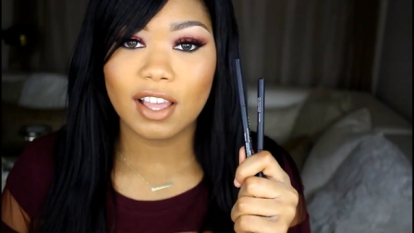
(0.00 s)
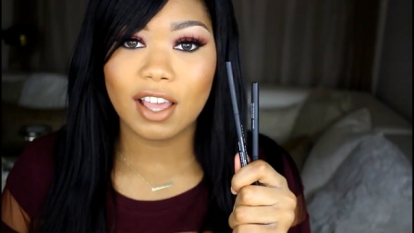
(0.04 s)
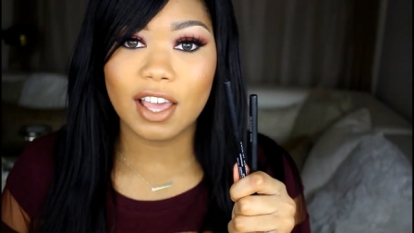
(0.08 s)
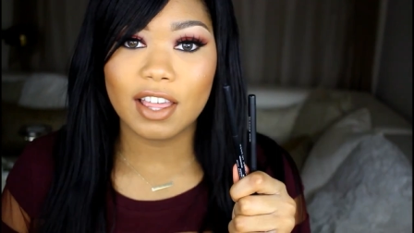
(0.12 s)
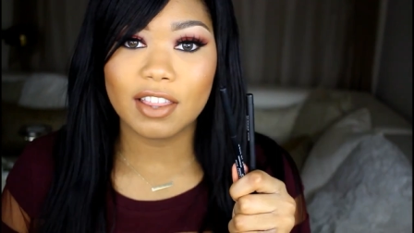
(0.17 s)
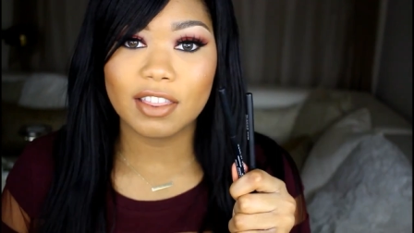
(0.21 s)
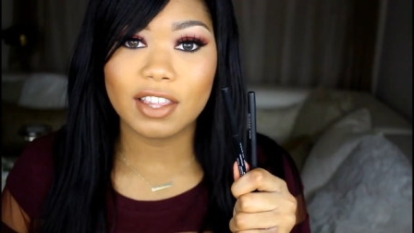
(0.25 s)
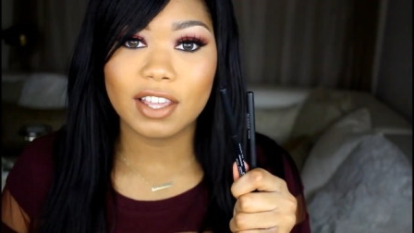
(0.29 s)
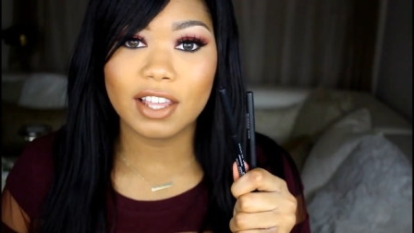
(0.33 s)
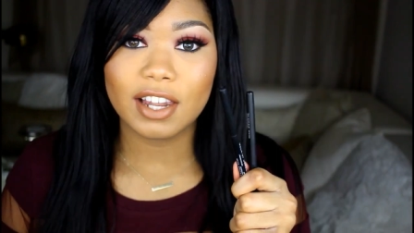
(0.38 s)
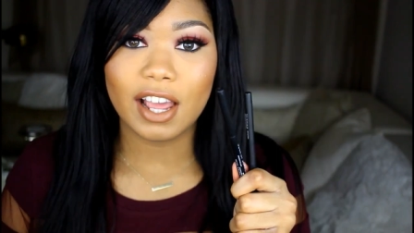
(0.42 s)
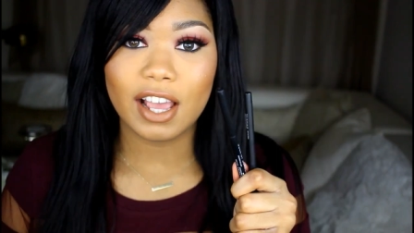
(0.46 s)

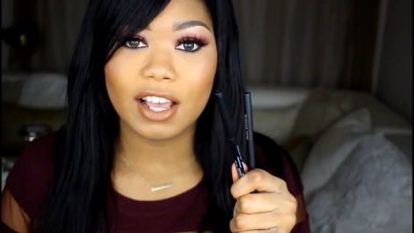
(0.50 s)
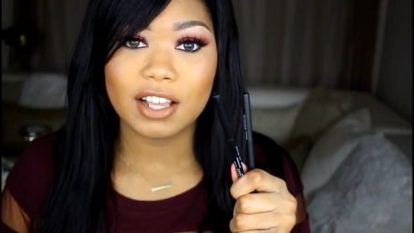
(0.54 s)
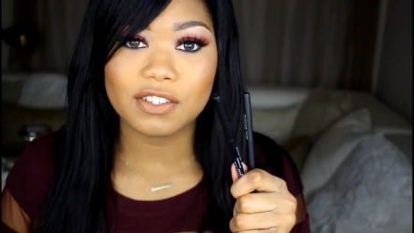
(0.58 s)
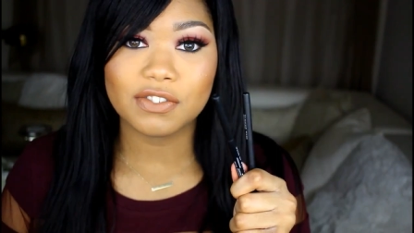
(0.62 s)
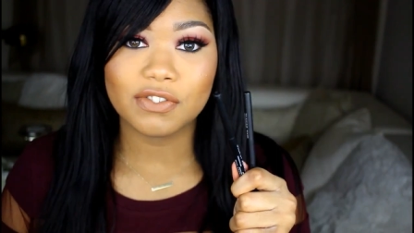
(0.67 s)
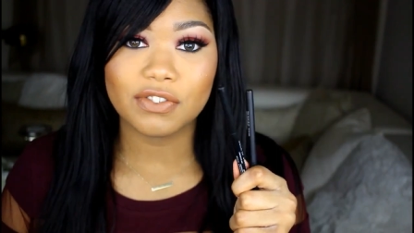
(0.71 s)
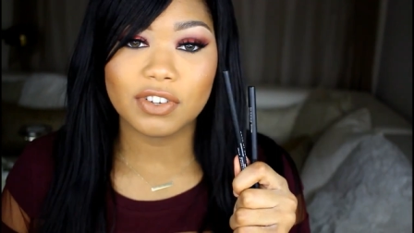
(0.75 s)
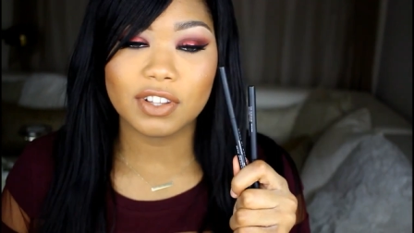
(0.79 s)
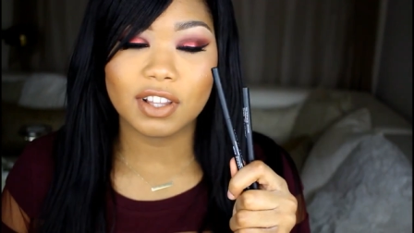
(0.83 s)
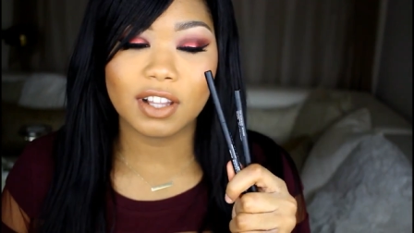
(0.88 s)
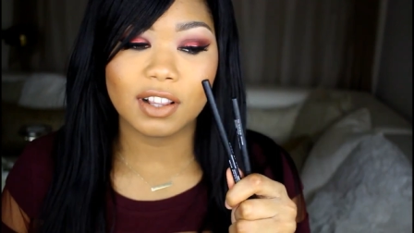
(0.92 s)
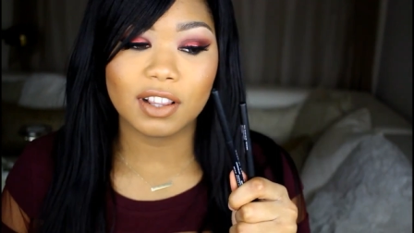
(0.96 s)
And then
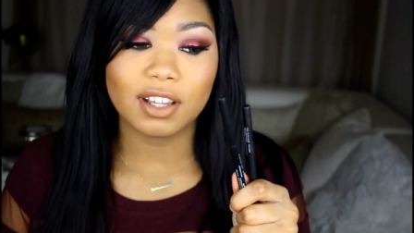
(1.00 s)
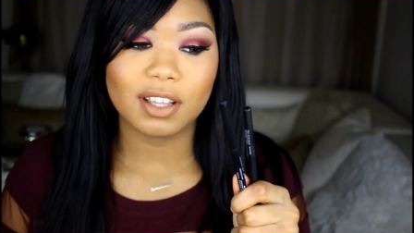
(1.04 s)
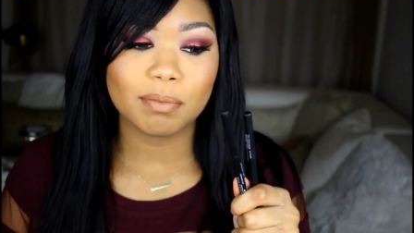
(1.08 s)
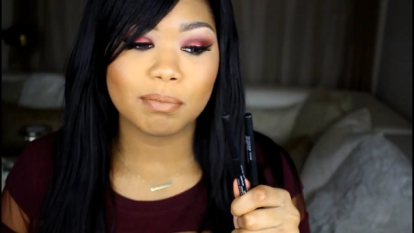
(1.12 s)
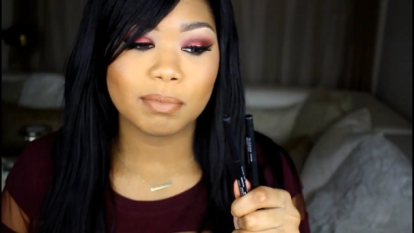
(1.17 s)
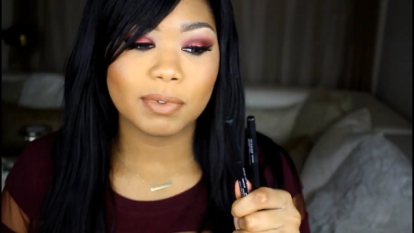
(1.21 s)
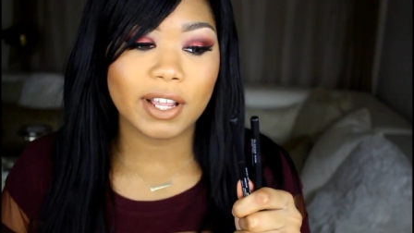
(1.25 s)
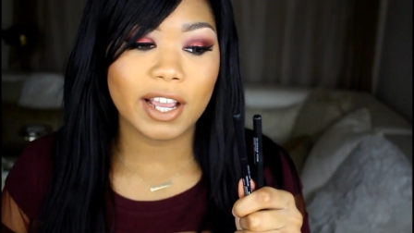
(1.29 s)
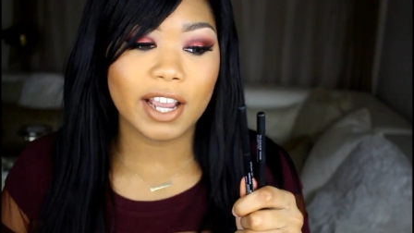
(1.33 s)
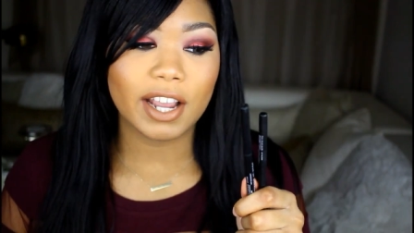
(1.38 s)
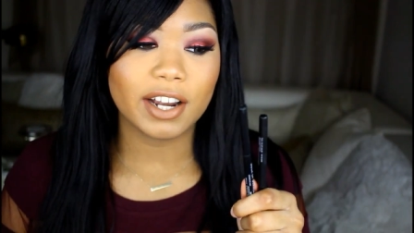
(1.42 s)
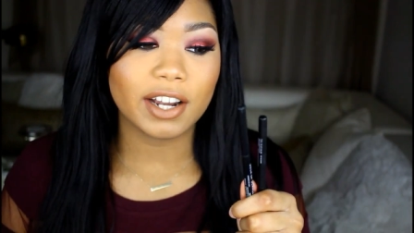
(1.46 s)
as for the
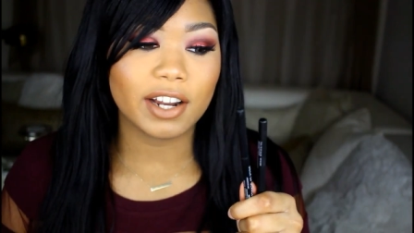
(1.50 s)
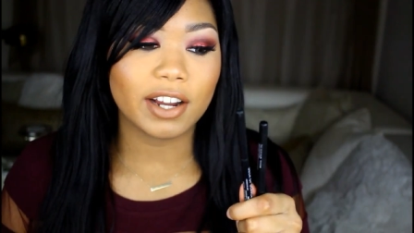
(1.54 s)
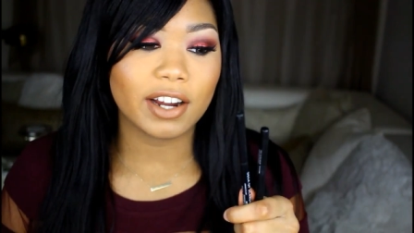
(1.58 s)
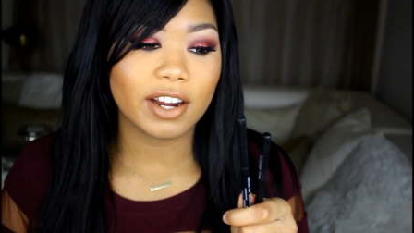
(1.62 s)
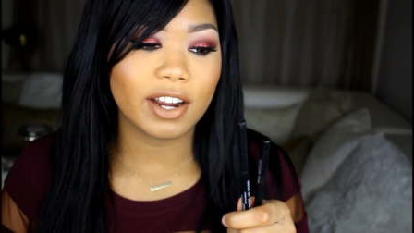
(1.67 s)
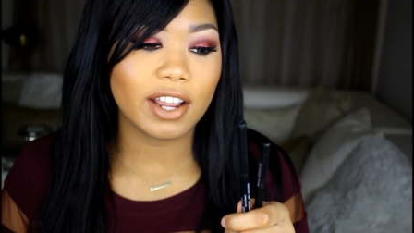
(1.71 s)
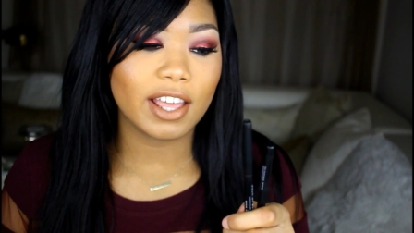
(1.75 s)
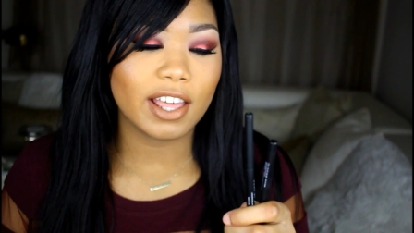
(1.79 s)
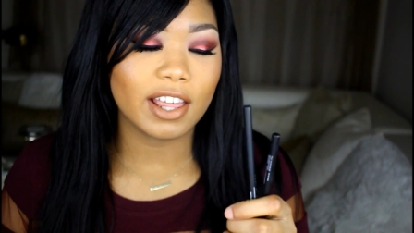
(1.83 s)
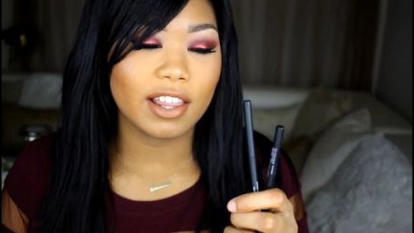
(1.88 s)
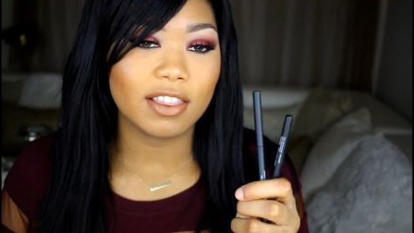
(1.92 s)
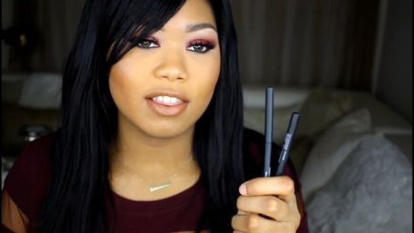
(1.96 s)
lip
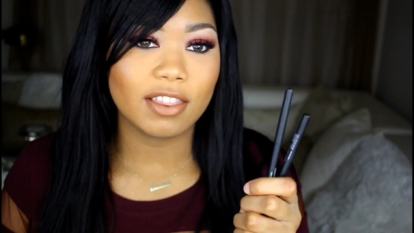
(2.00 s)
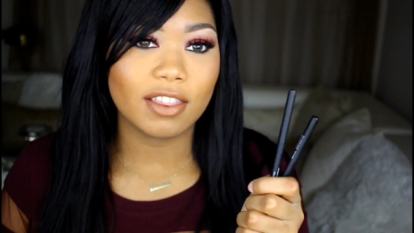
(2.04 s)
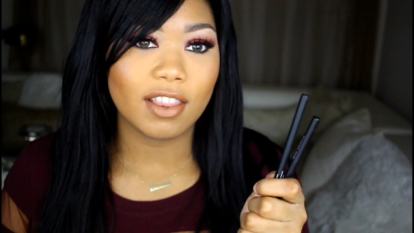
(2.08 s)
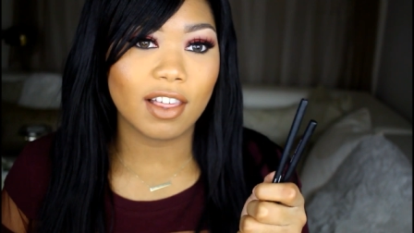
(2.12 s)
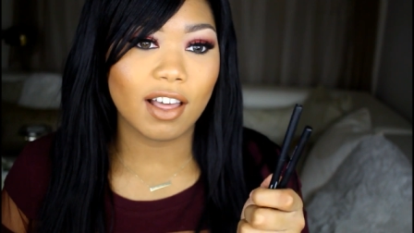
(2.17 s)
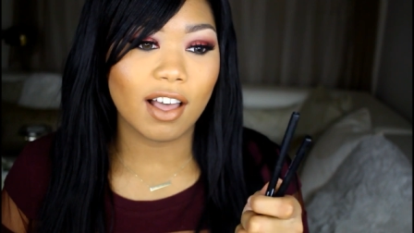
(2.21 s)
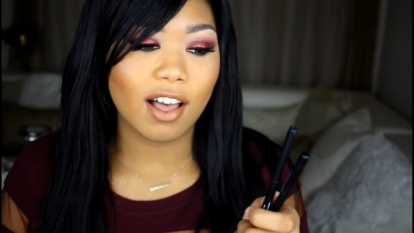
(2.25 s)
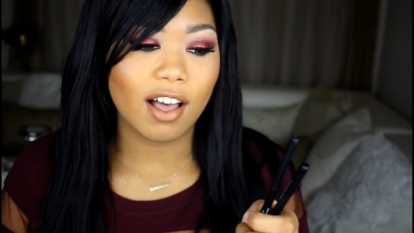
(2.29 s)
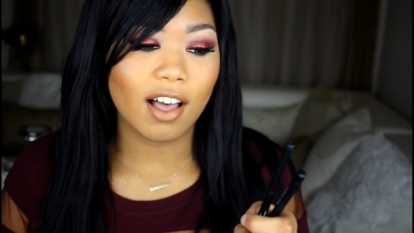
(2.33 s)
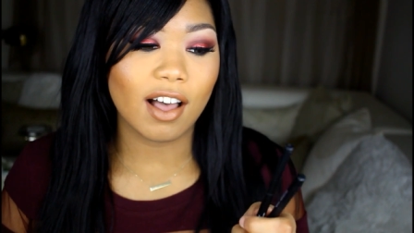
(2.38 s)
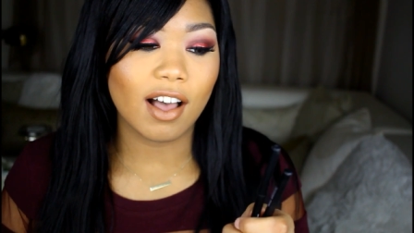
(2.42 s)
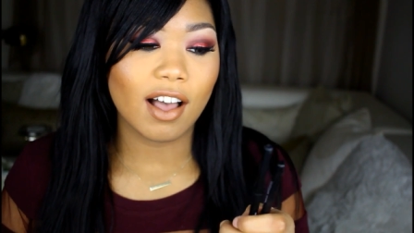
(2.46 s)
liner and
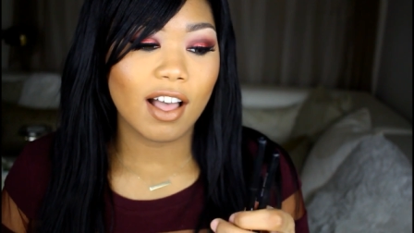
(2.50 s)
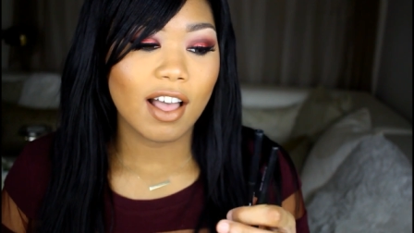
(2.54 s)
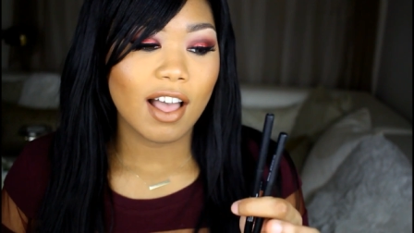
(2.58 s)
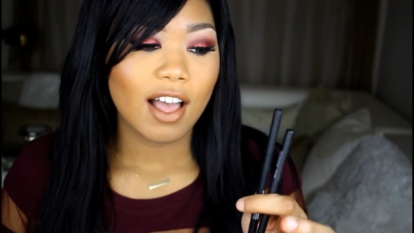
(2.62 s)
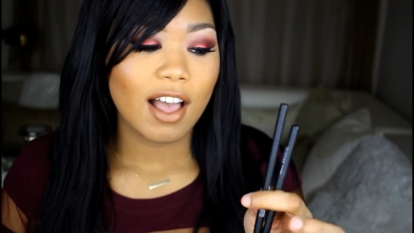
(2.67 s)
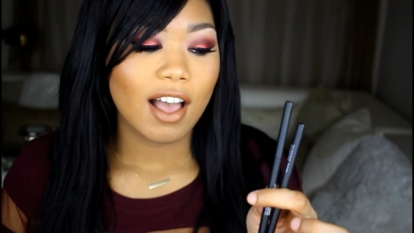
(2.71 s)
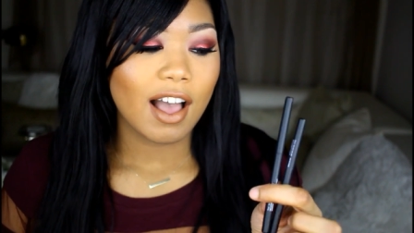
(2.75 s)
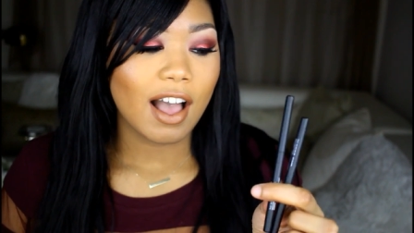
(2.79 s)
the